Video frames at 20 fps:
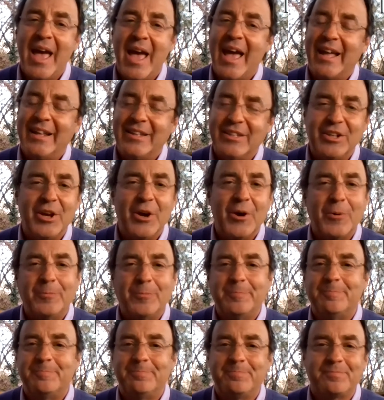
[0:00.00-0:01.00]
And you know,
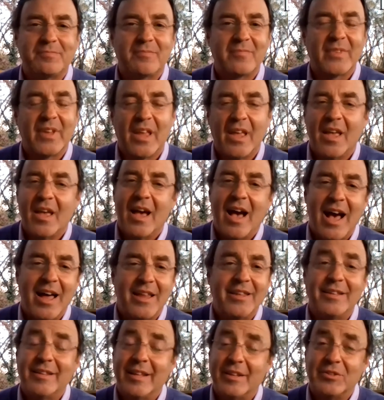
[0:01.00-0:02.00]
I
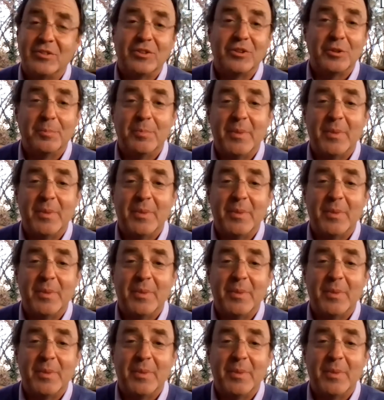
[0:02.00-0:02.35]
think that's a good